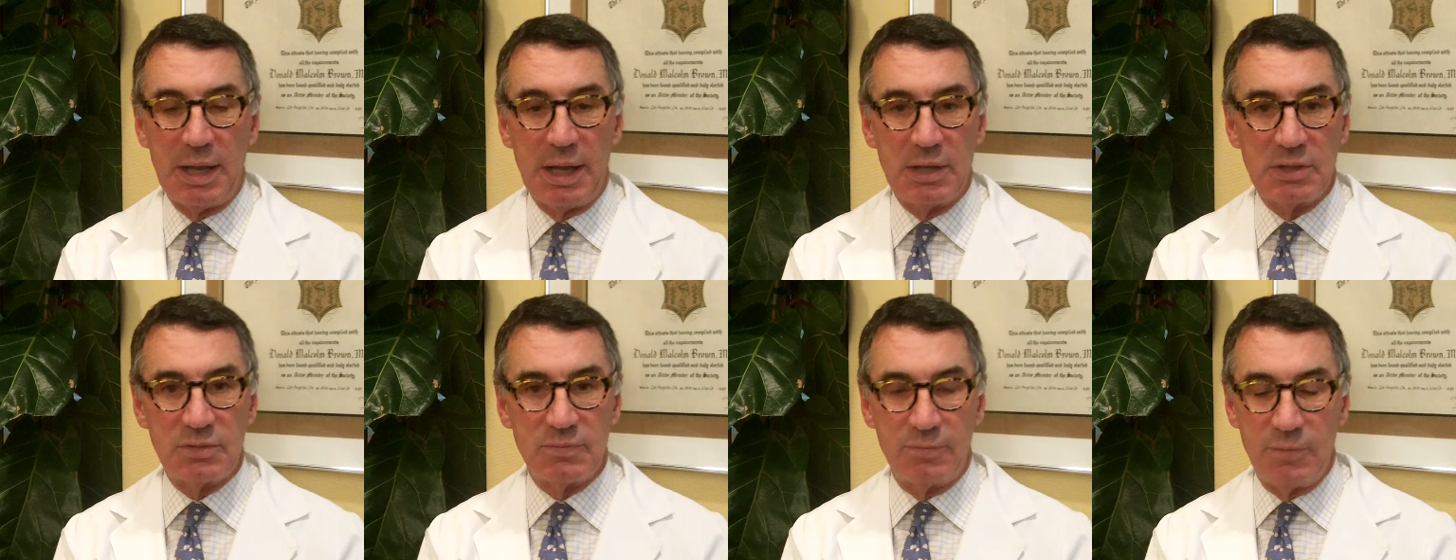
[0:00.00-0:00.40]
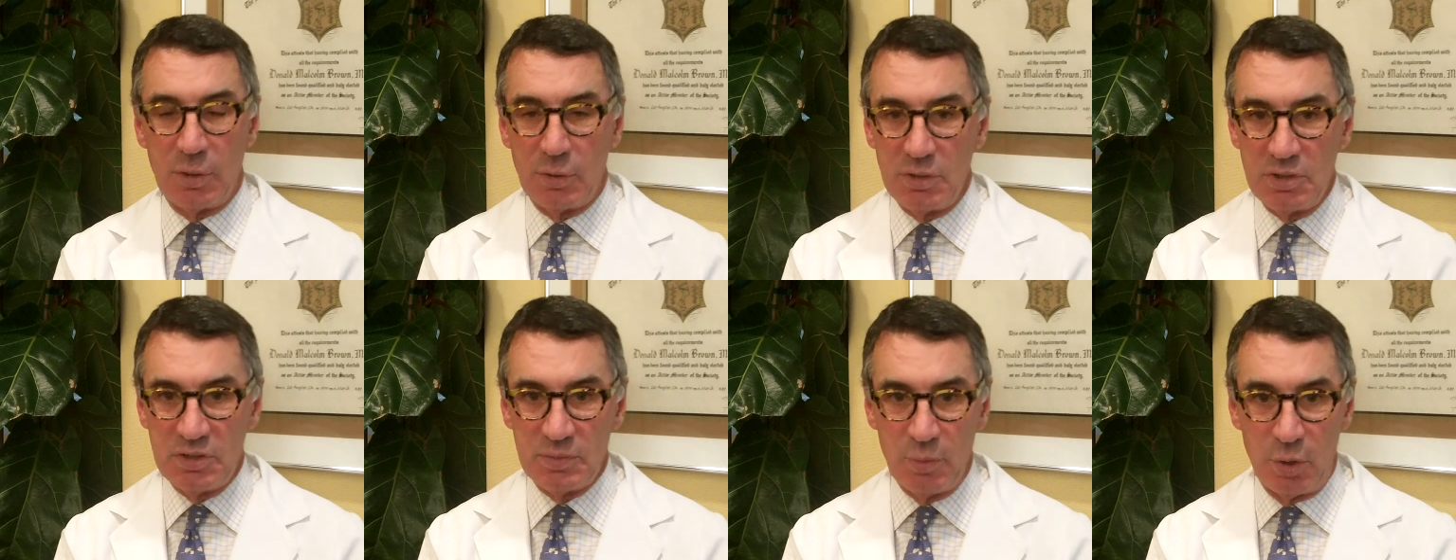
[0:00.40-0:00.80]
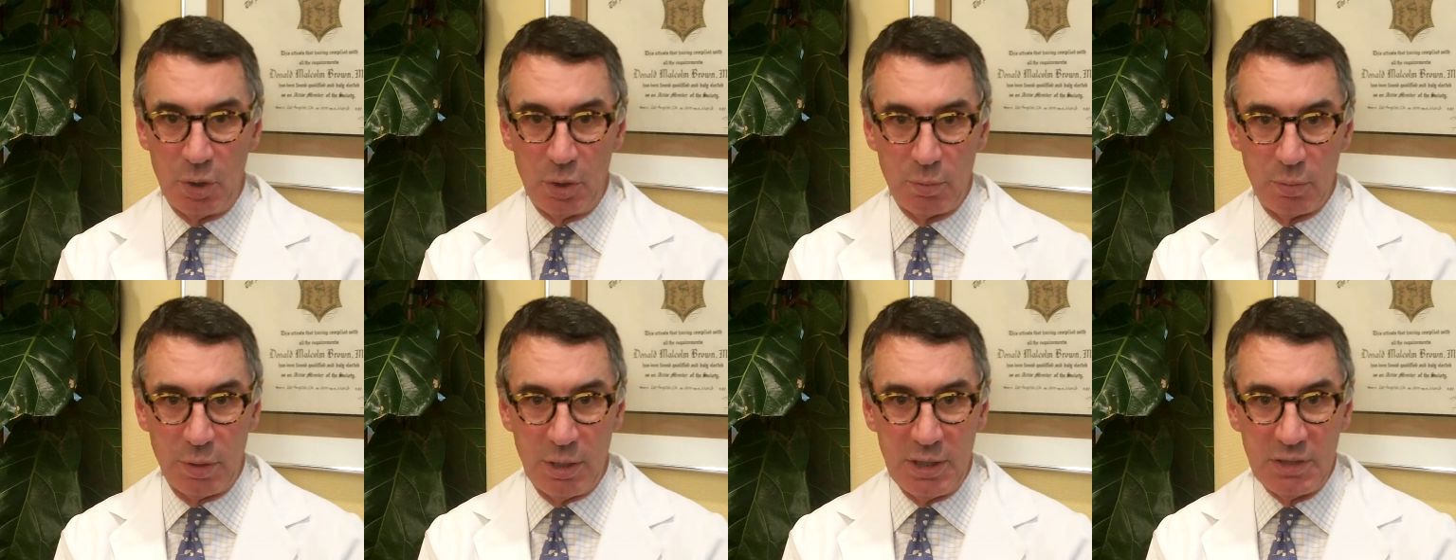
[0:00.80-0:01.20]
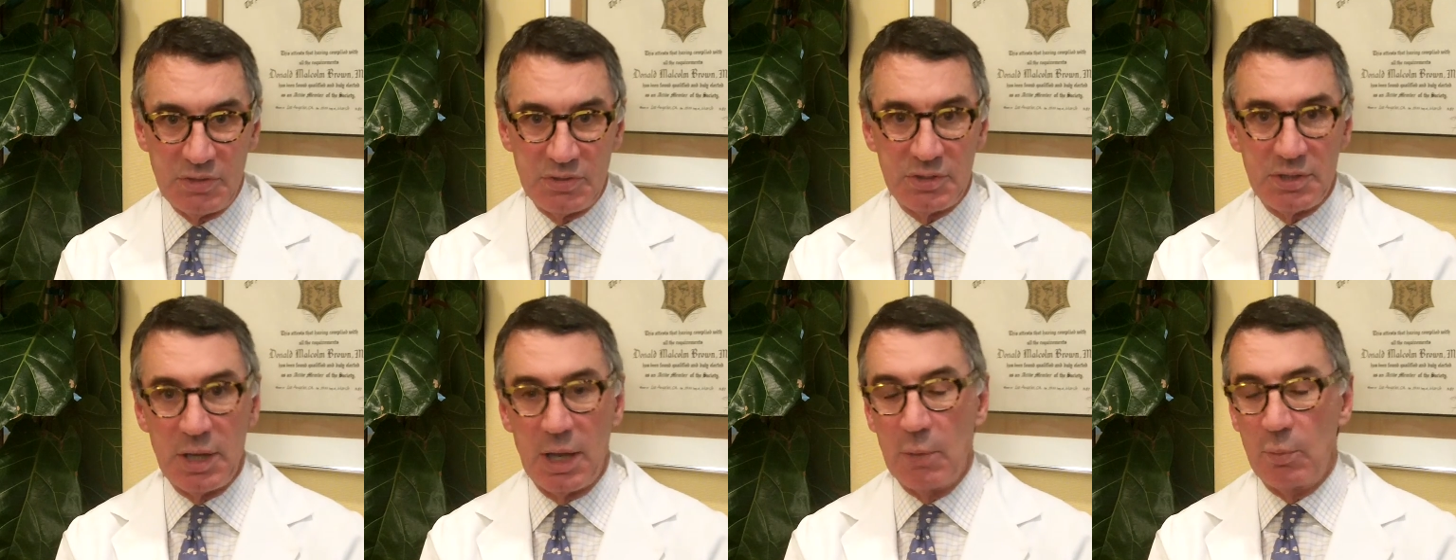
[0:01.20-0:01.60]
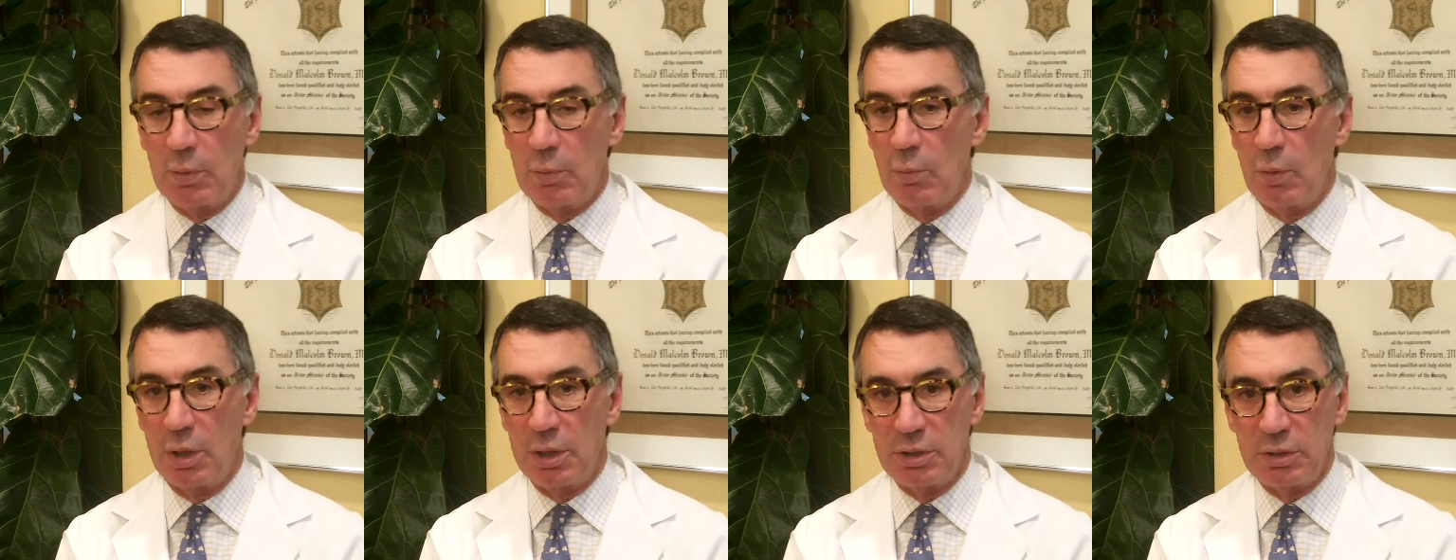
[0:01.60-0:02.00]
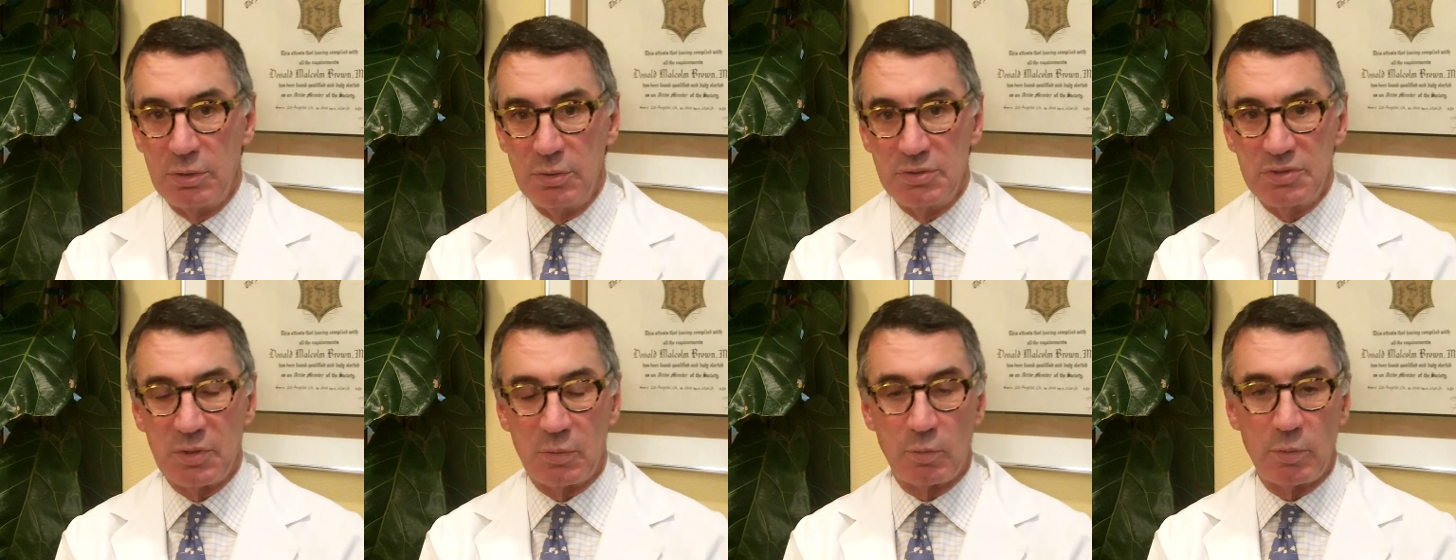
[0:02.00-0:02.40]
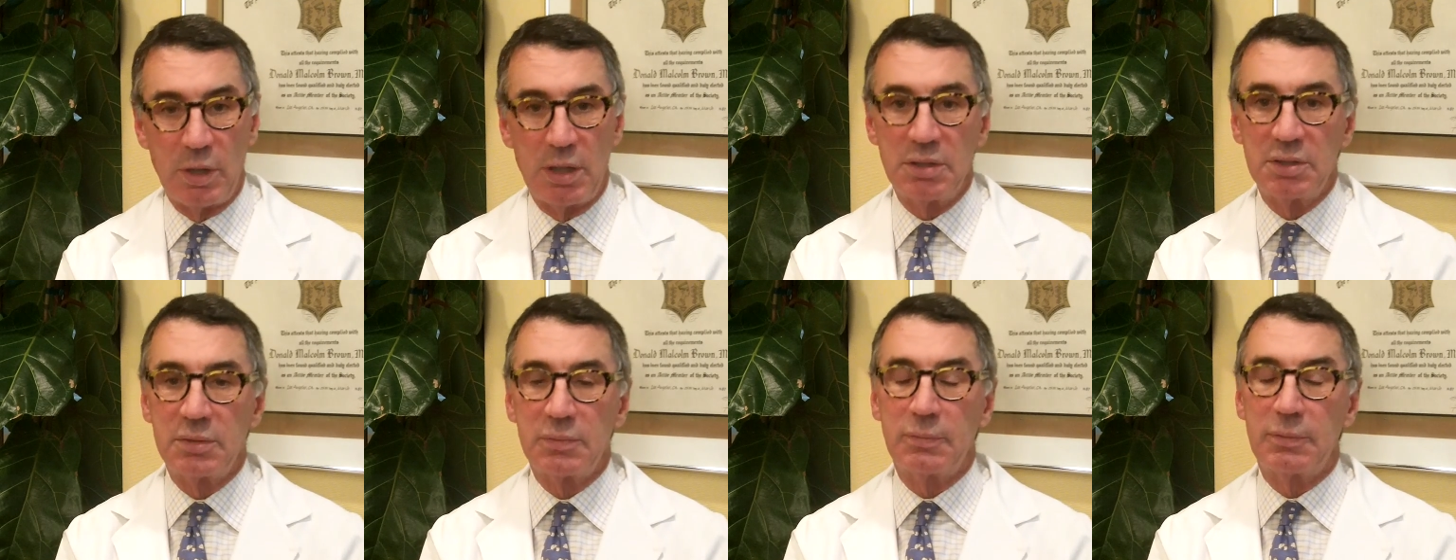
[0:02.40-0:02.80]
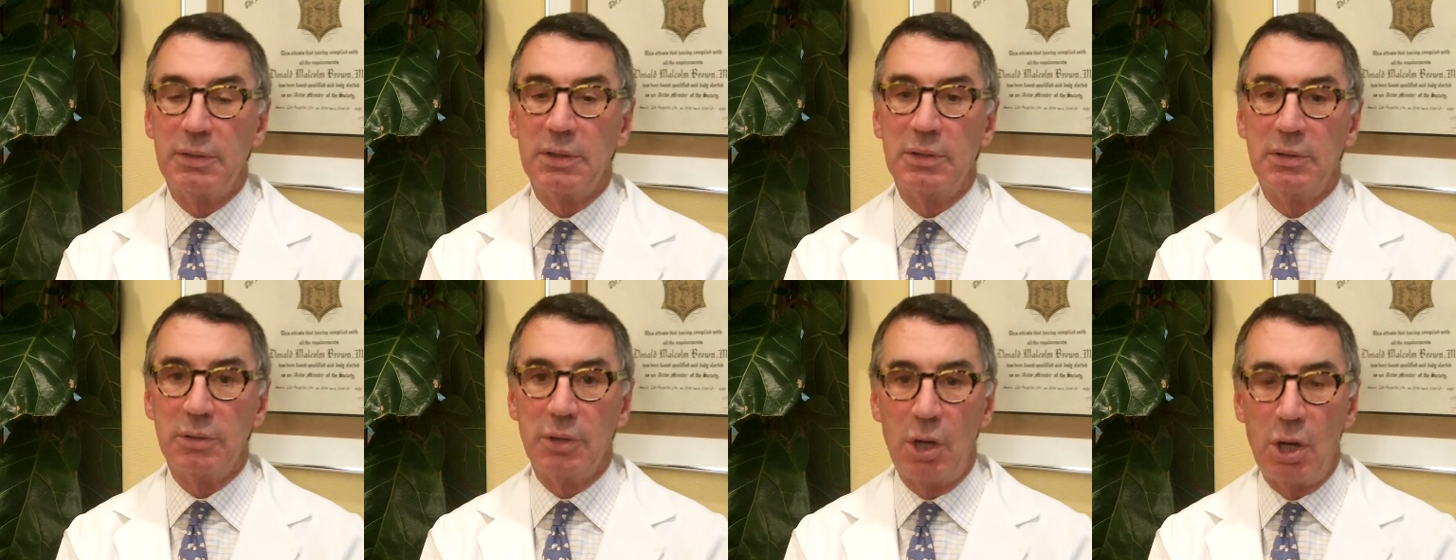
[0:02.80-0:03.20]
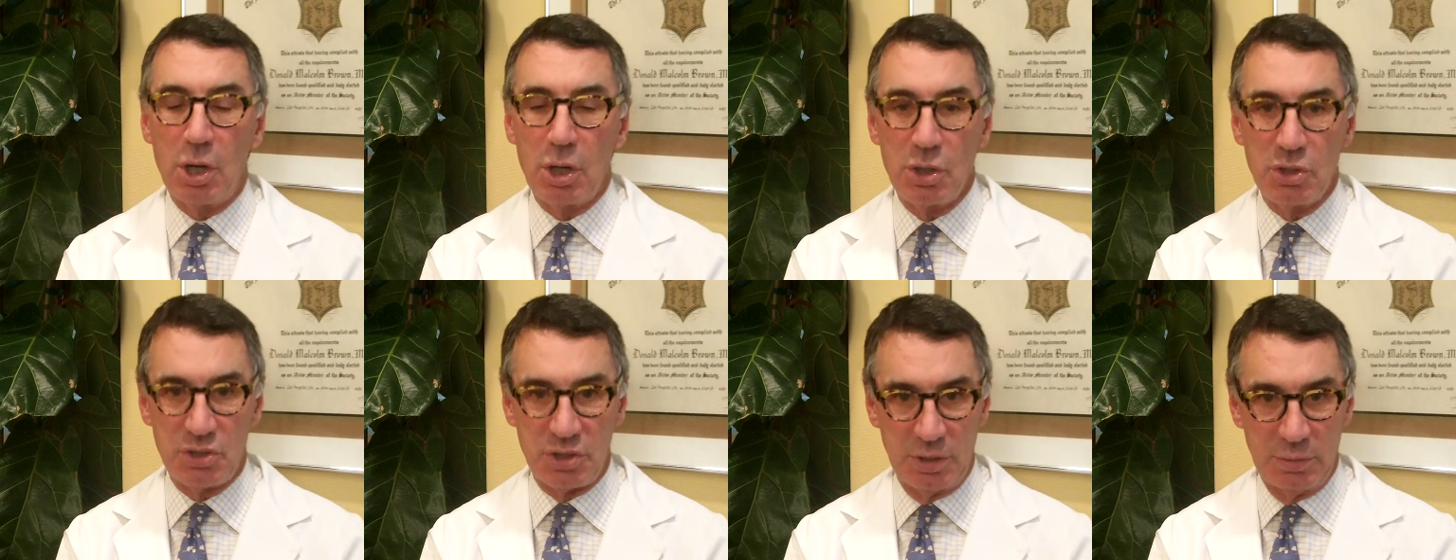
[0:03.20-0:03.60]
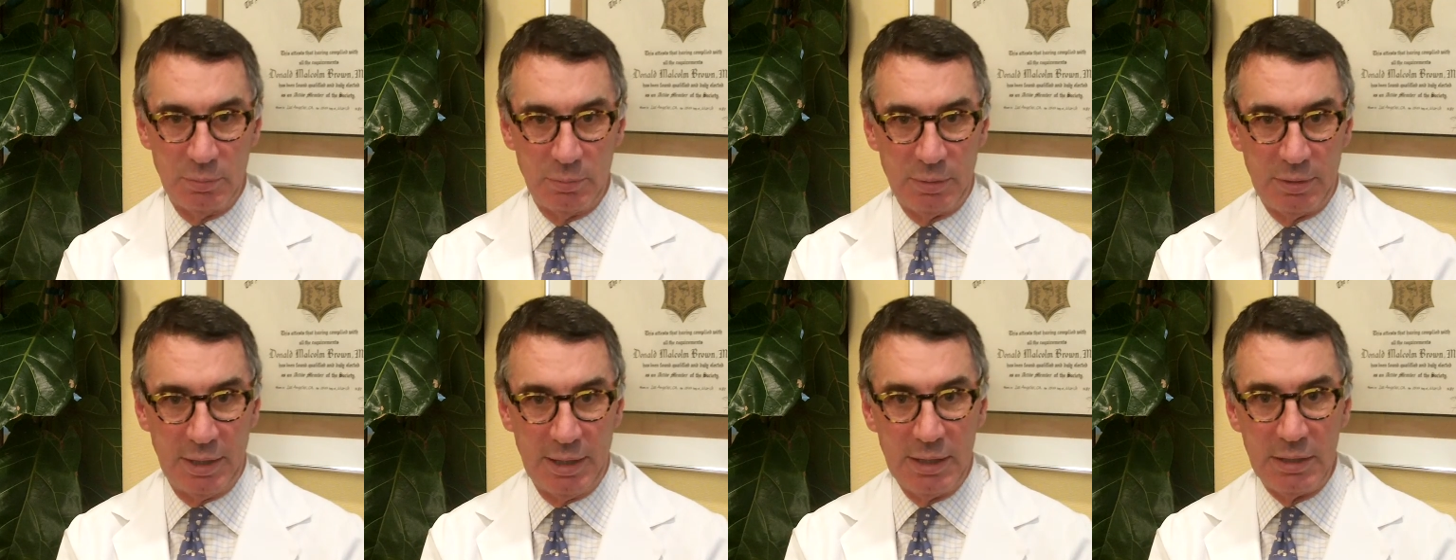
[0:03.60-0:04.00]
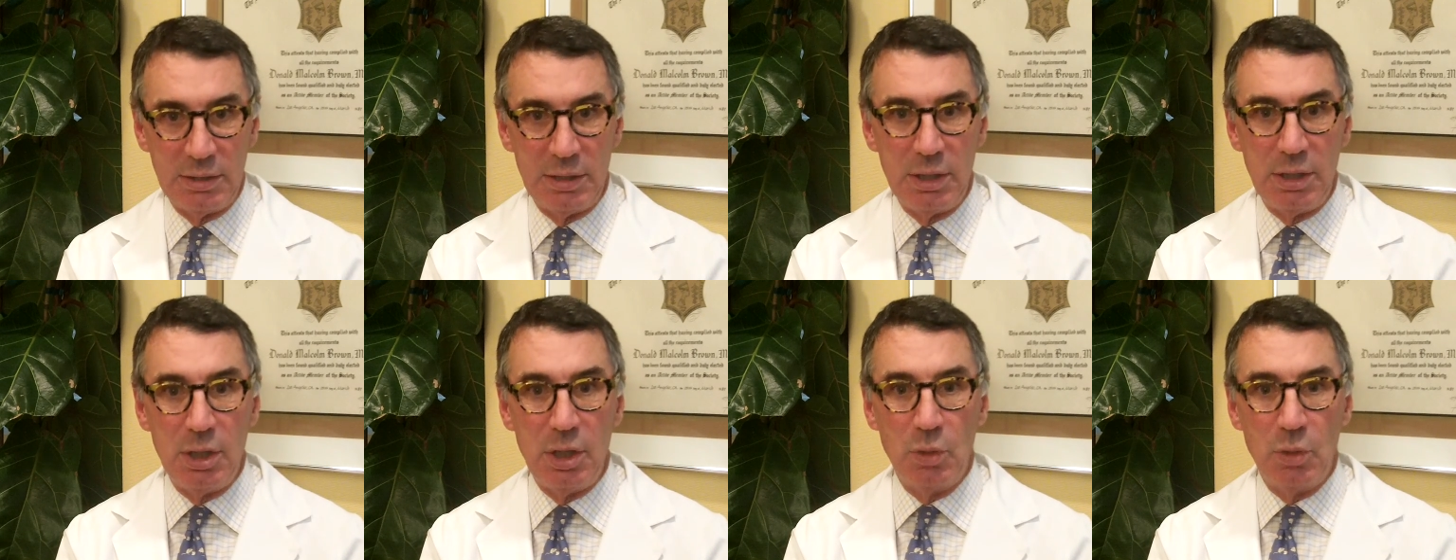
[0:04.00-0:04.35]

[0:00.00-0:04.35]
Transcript: has very small breasts and we want to use a relatively large implant,